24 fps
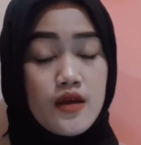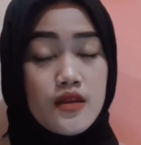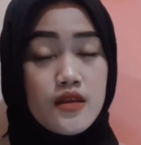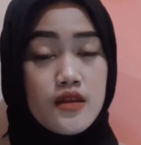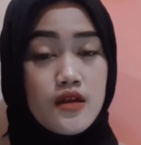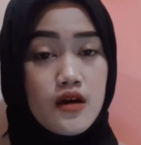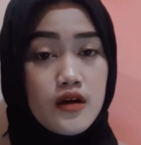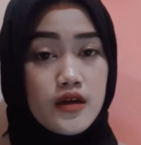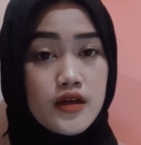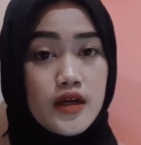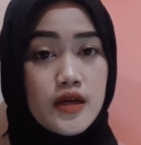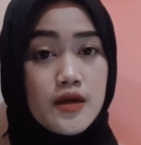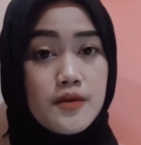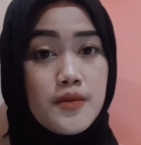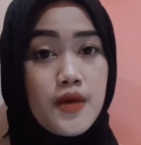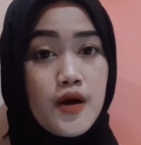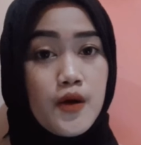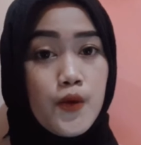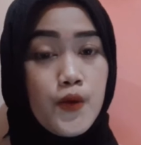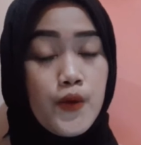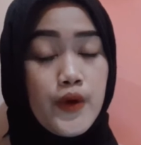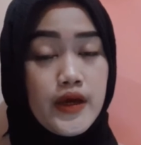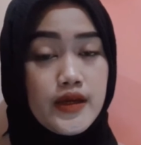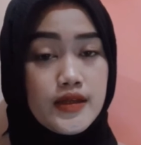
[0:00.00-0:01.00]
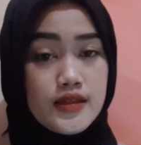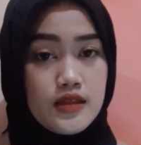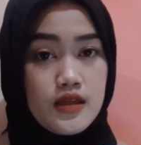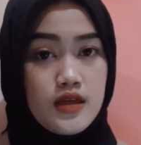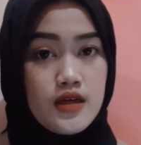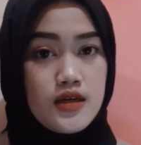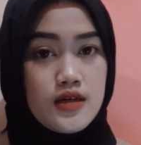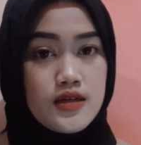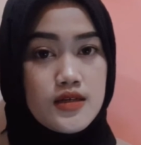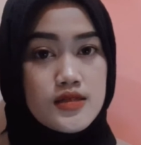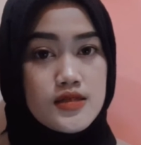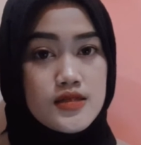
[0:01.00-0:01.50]
Talking about
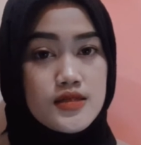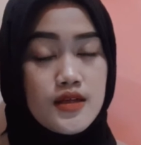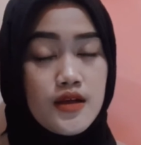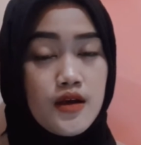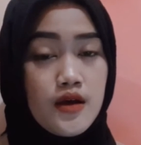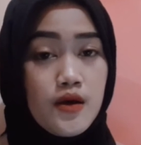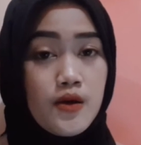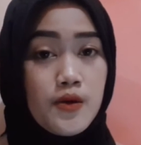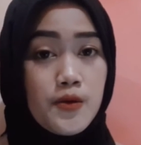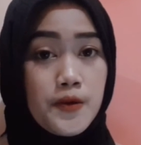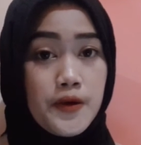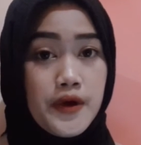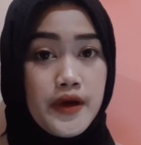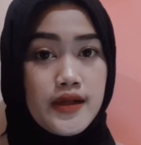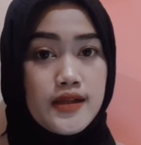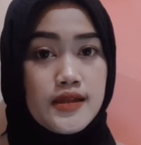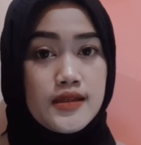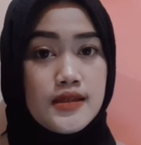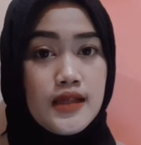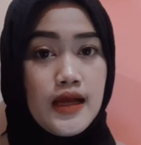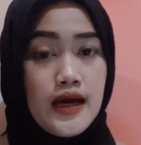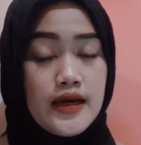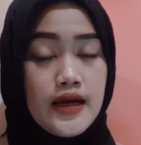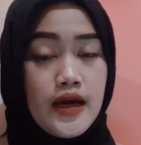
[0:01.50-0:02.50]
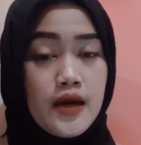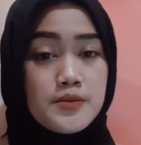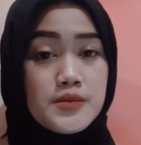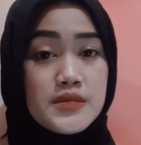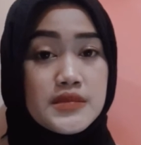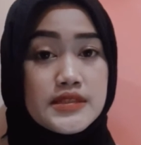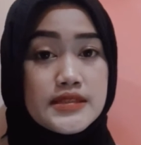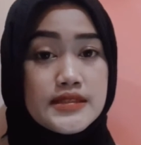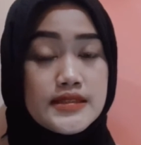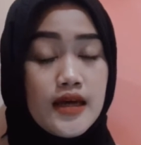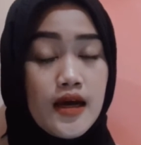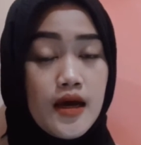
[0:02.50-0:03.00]
weakness, well, I
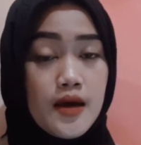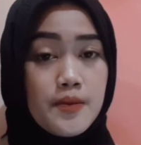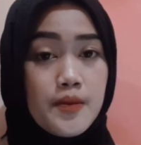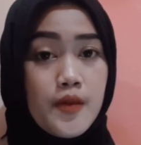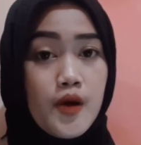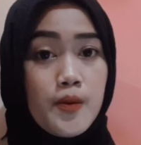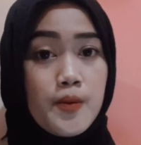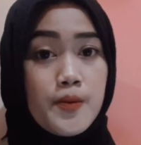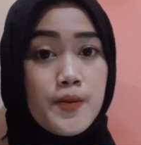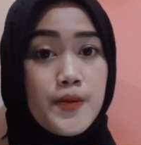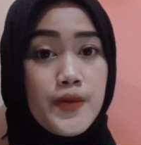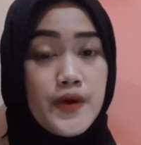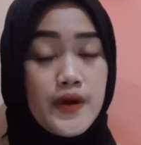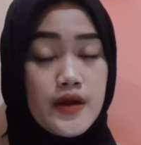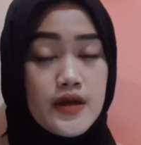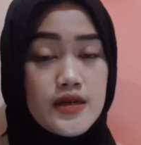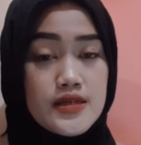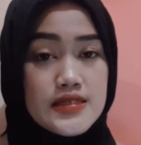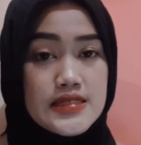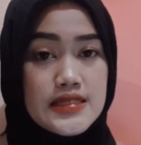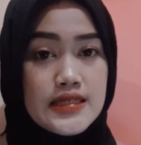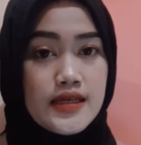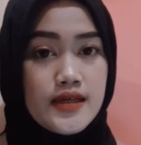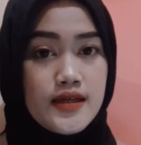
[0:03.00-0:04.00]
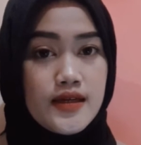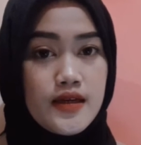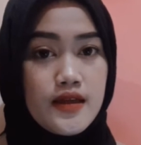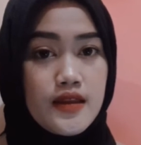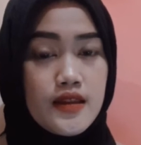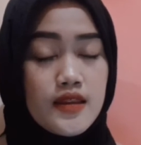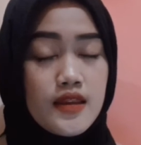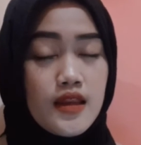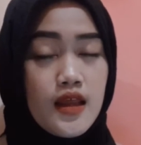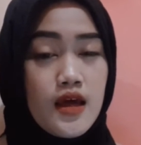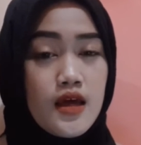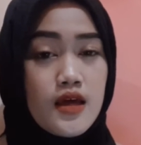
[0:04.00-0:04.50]
am a type of
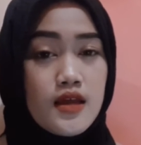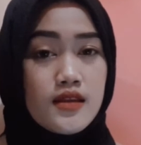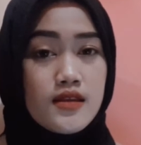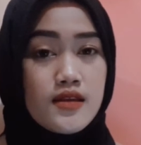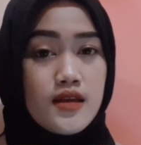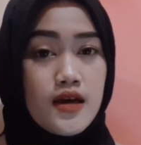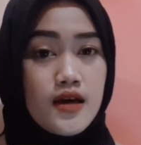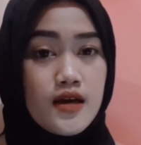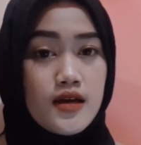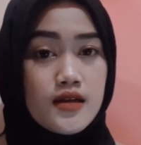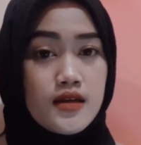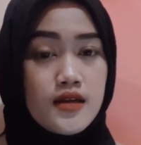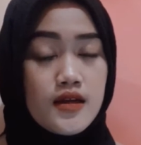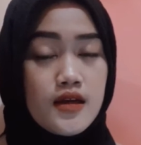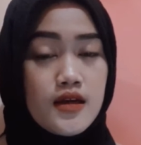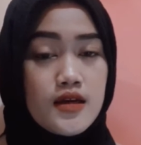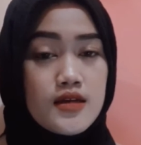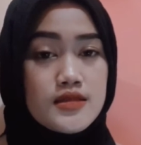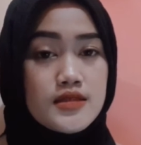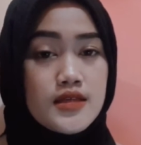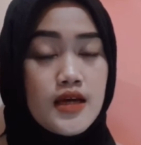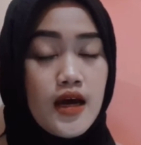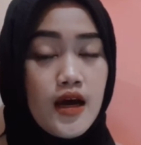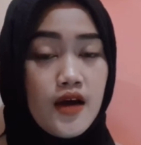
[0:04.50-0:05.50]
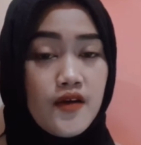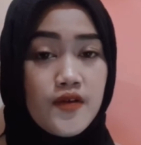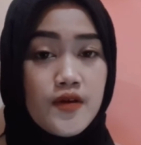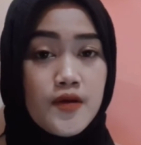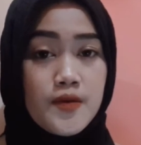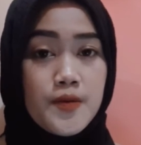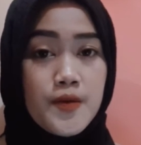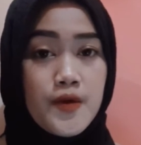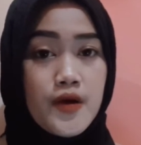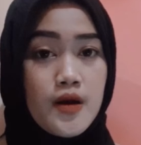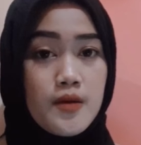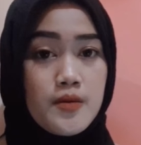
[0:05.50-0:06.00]
person that is have a
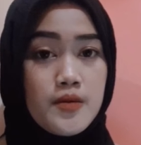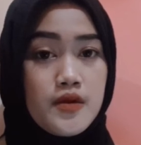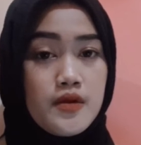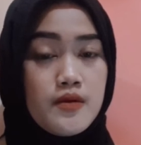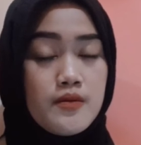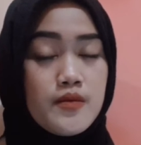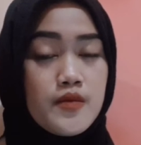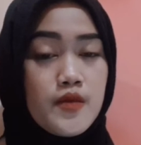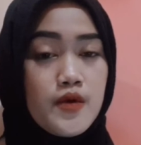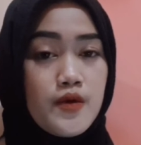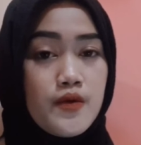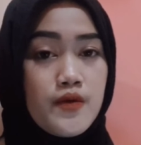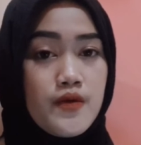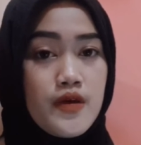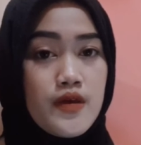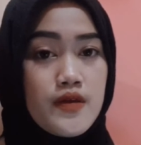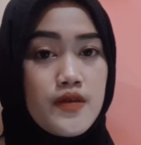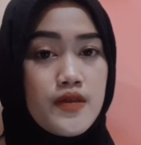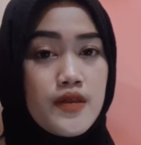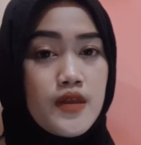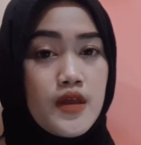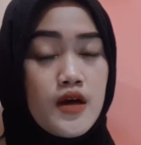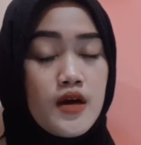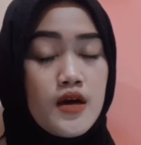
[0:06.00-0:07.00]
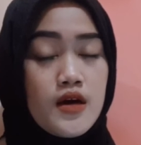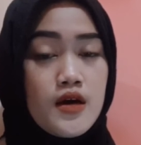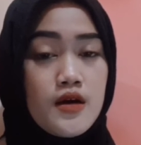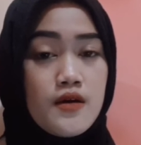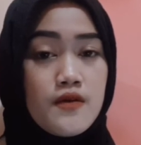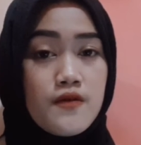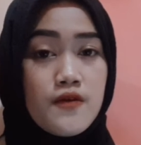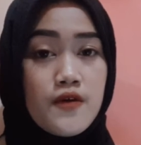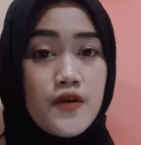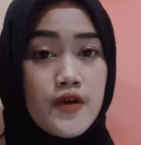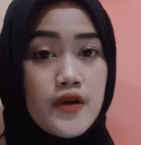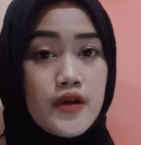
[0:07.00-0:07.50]
problem with
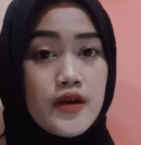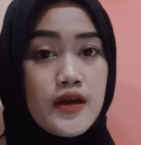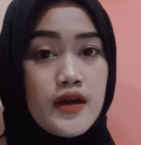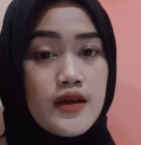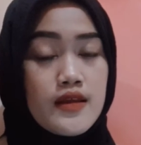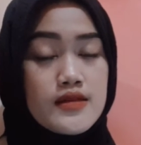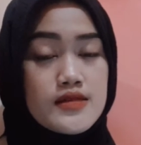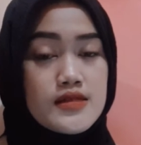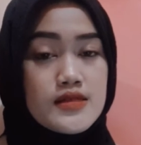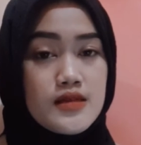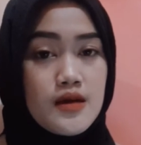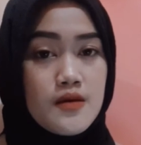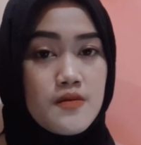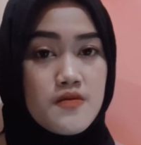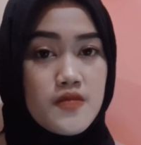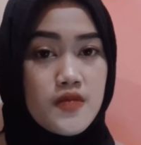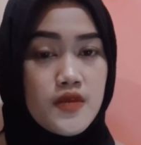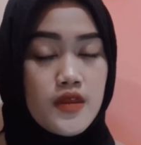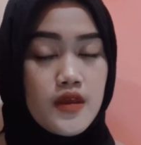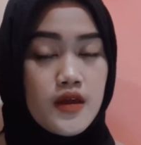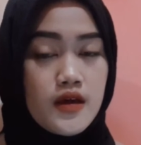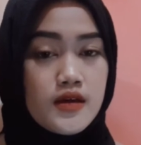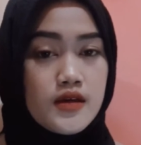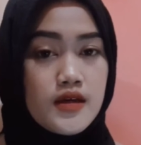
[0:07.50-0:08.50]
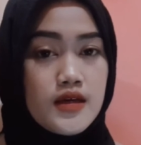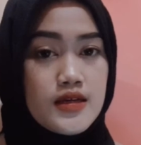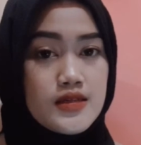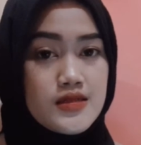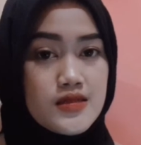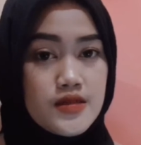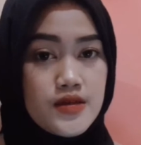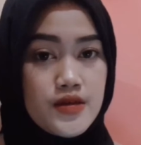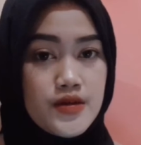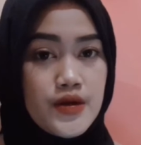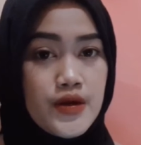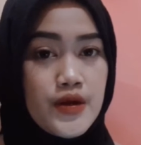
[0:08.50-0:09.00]
forget something
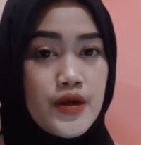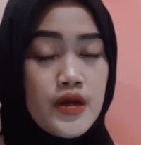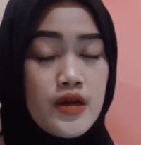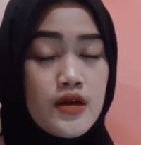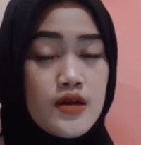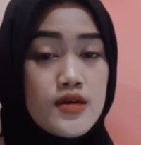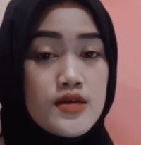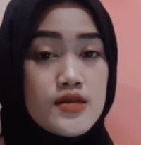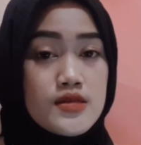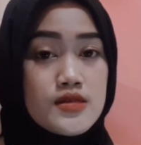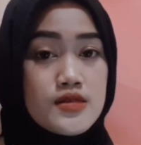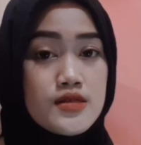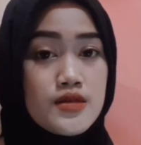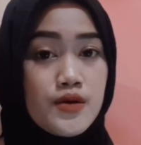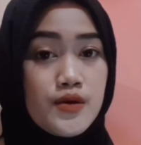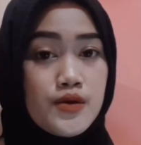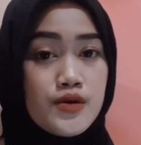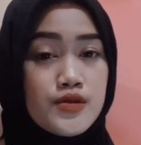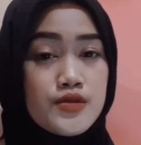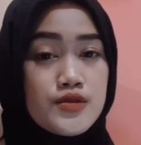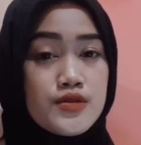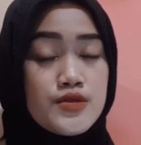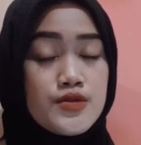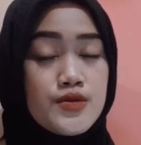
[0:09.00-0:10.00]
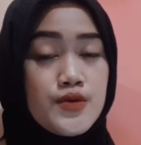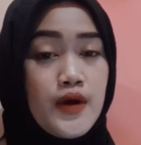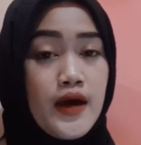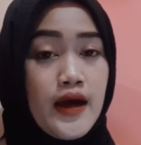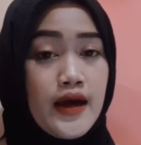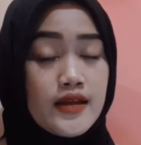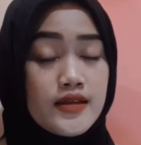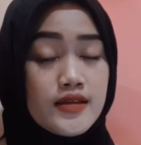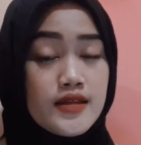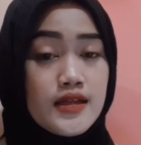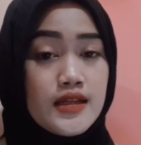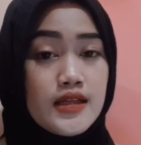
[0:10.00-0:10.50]
easier. So to
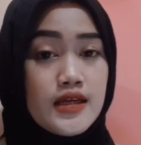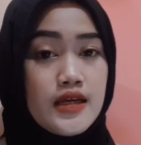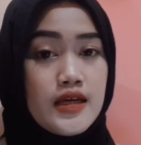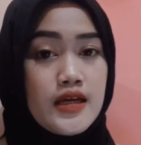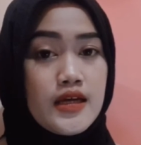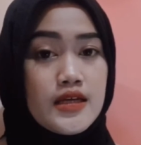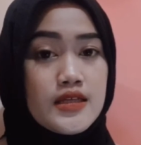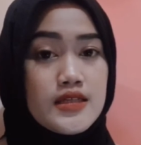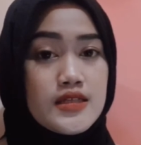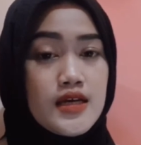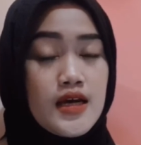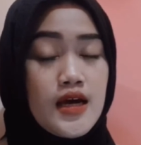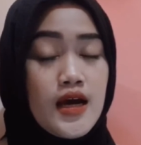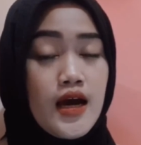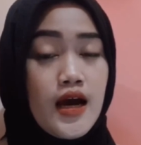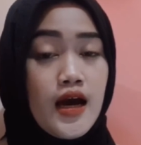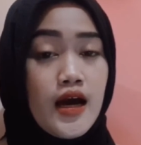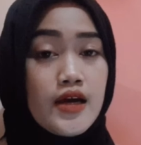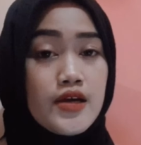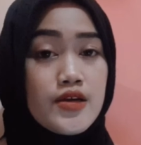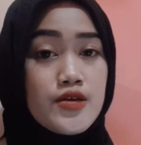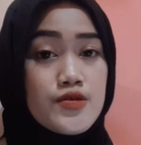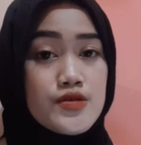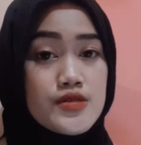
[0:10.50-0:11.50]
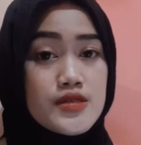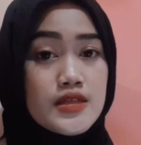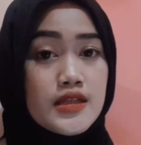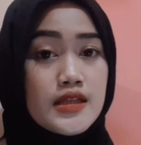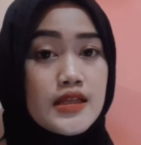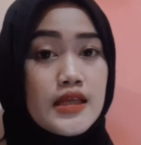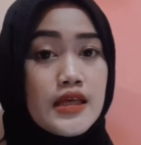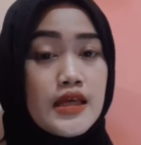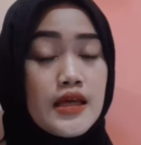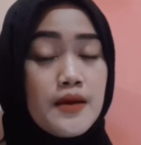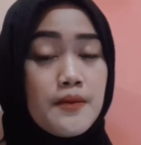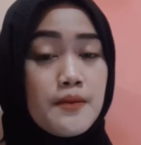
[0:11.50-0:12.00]
handle it, I
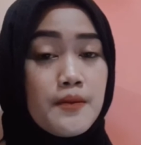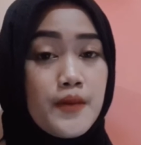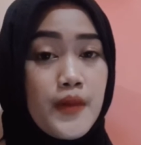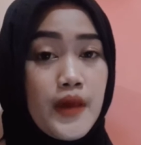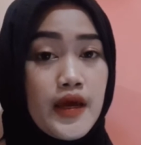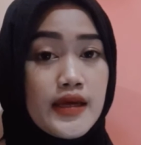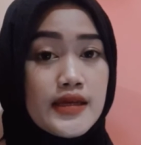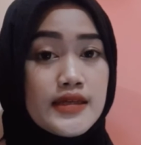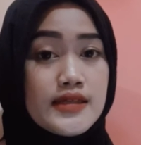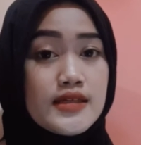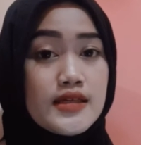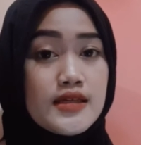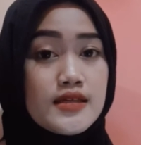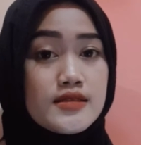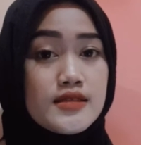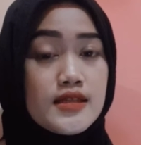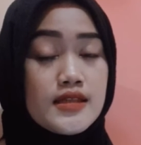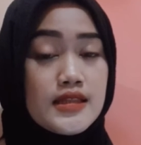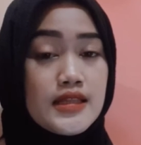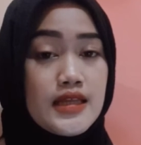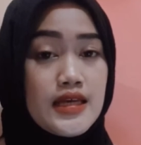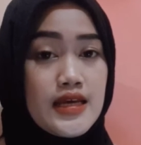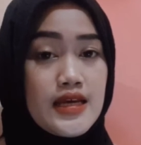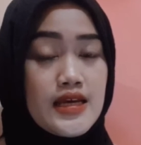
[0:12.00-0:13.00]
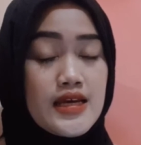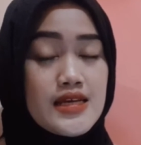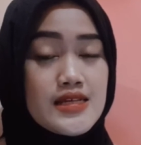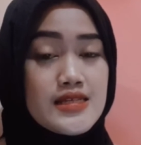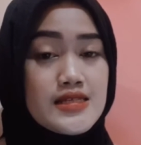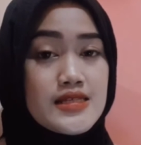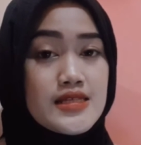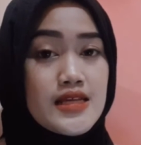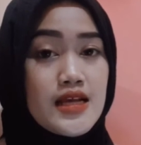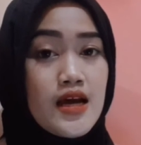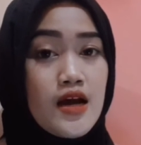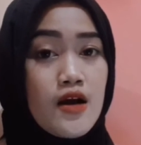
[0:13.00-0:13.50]
usually make the list
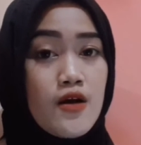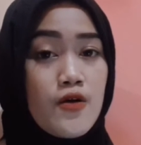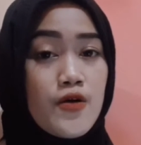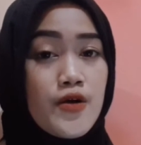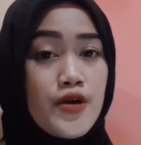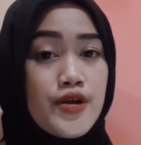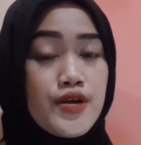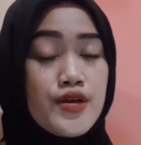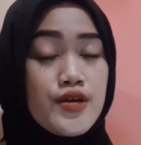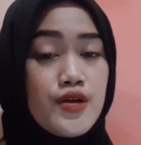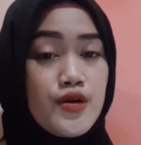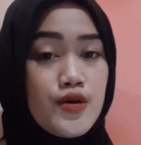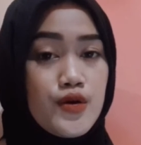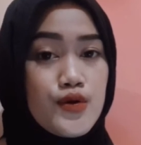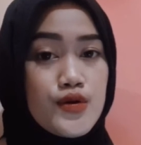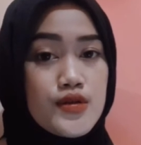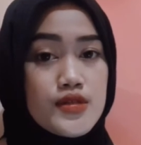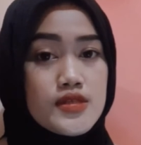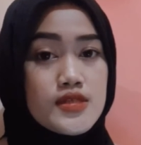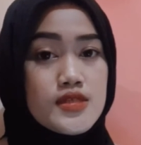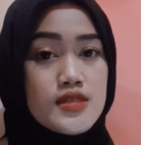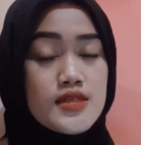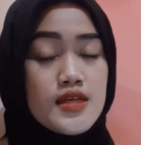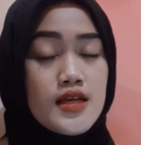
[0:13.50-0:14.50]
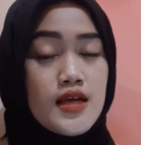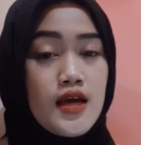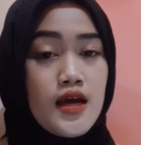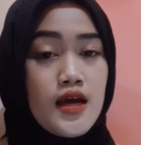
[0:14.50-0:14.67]
or notes